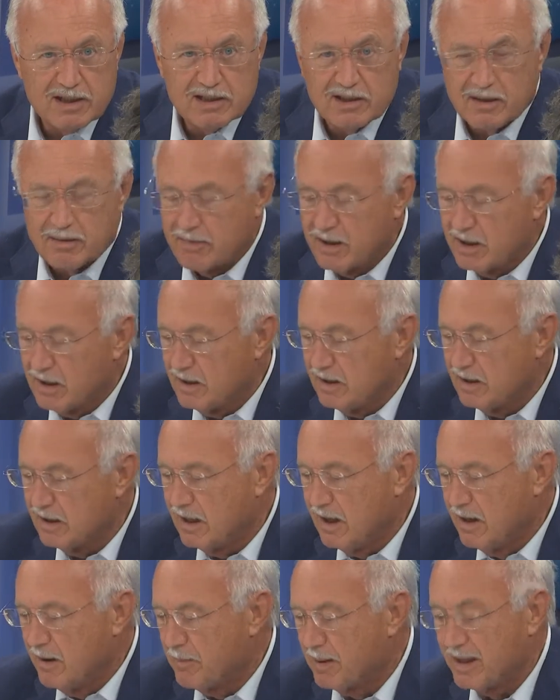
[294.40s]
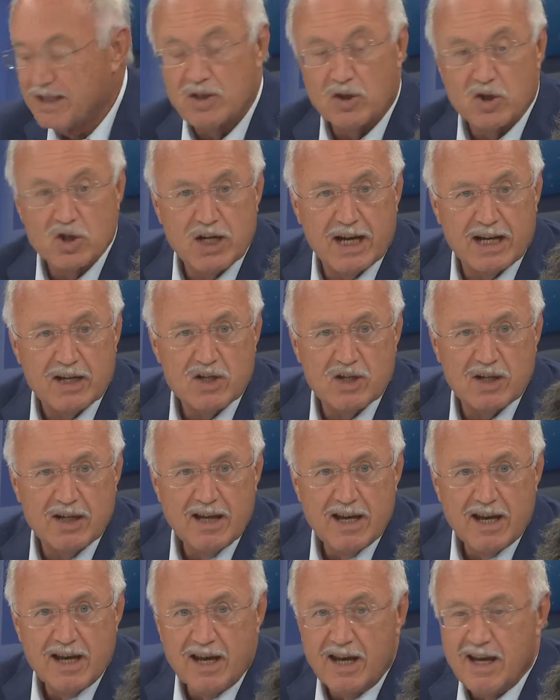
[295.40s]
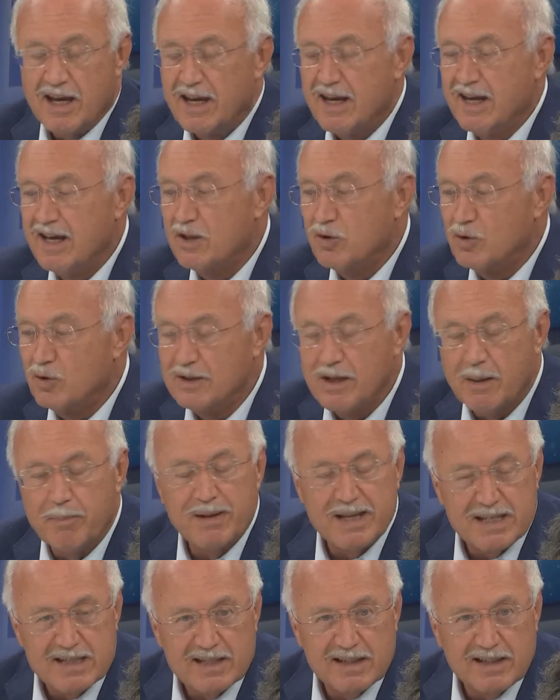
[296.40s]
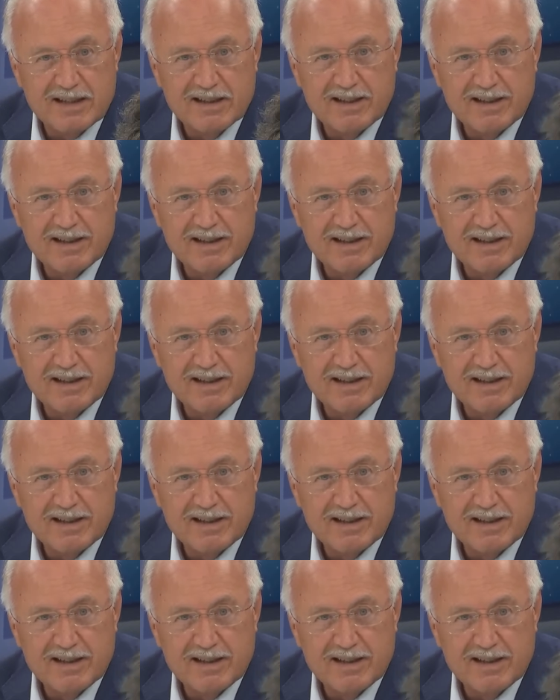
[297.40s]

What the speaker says: coordination, the medical staff can actually